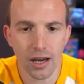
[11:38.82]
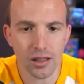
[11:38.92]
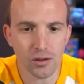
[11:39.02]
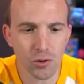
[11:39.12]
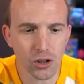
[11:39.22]
Yeah,
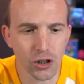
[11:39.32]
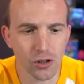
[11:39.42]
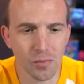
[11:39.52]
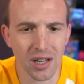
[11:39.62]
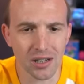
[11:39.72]
this one
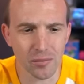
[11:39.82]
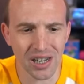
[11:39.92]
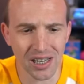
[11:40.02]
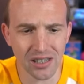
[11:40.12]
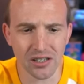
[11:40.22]
should be a little
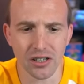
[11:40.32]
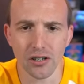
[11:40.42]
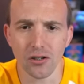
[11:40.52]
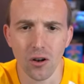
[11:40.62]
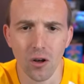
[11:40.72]
bit easier,
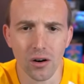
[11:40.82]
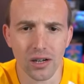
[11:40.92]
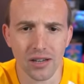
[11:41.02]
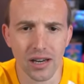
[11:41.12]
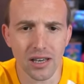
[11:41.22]
so long
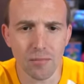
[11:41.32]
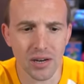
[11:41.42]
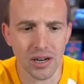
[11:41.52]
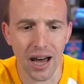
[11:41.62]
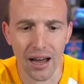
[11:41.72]
as I keep
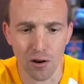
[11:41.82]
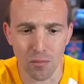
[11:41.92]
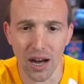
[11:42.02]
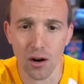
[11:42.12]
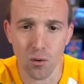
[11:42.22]
an eye on my